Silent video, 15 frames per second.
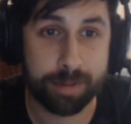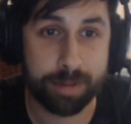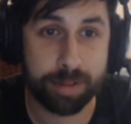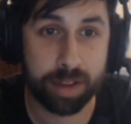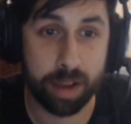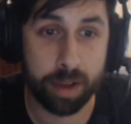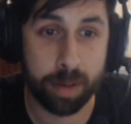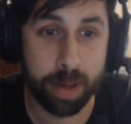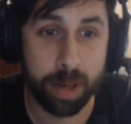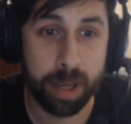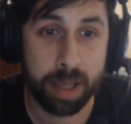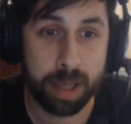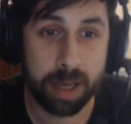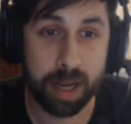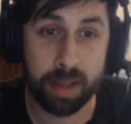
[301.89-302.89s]
So,
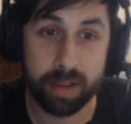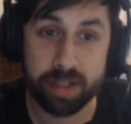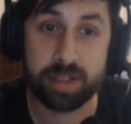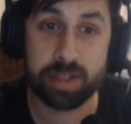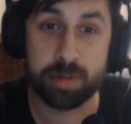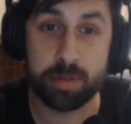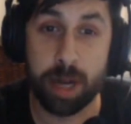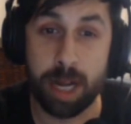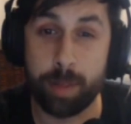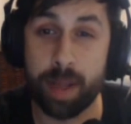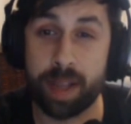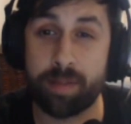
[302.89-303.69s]
this is a really big